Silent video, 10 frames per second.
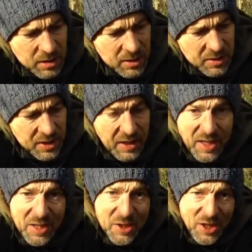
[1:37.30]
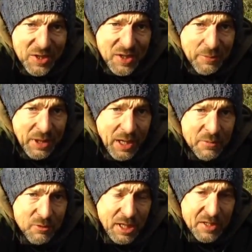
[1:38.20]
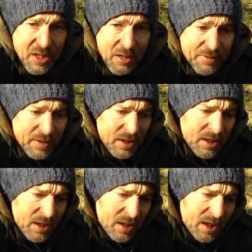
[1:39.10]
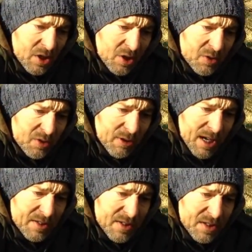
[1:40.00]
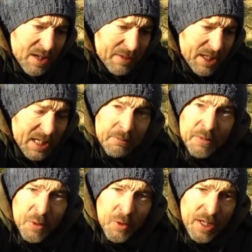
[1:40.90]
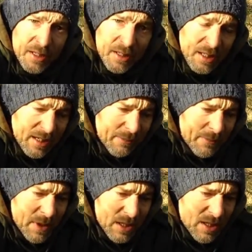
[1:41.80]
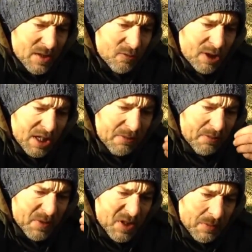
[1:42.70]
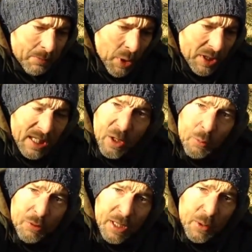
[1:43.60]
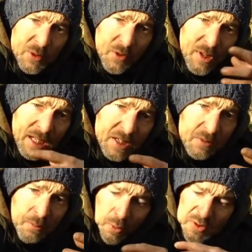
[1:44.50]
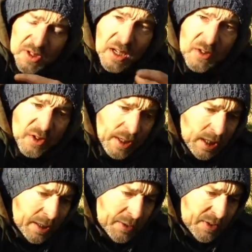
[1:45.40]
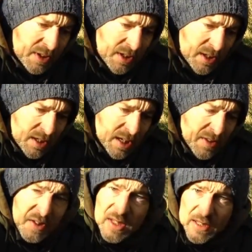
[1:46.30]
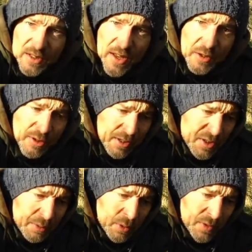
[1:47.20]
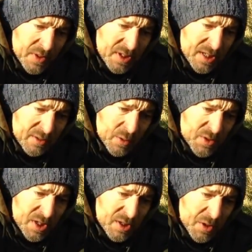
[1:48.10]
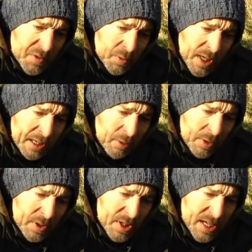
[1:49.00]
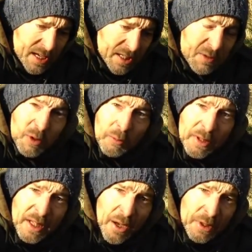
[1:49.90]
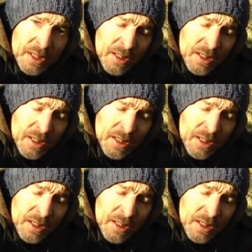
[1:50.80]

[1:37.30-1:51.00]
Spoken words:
6 inches, it becomes really tough. Goosegrass is another name for it. It's really spiky little prickles on there, and it's what sticks to your clothes, and the seeds are then transported. The seeds are also useful later on in the year, and that's probably the only